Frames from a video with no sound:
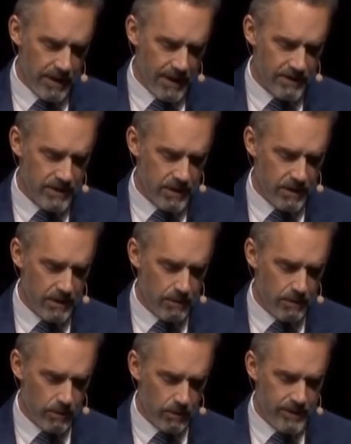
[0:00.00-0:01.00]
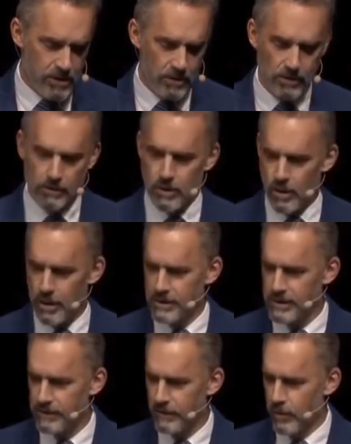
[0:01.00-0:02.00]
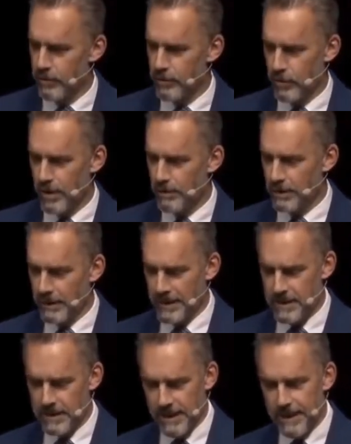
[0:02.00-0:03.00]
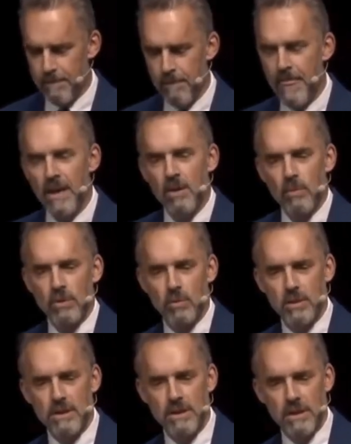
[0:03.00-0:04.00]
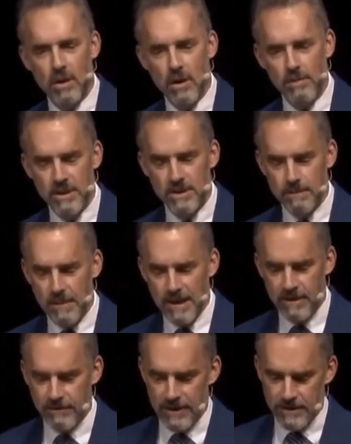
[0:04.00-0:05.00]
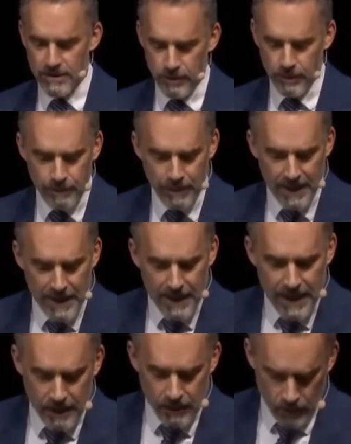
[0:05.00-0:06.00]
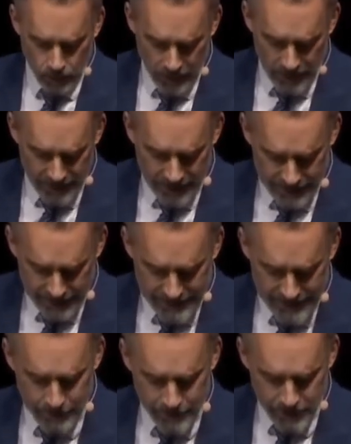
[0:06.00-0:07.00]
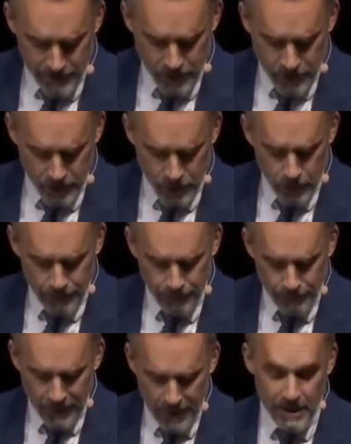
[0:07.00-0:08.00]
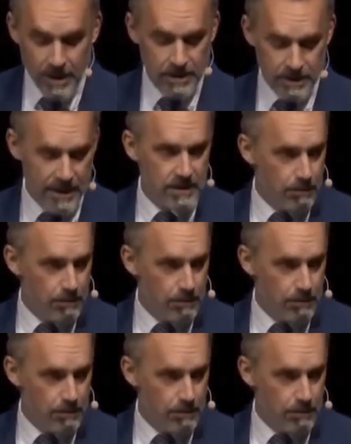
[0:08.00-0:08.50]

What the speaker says: as the original cause of all the trouble, let's say, which was the Communist Manifesto. And what I attempted to do, because that's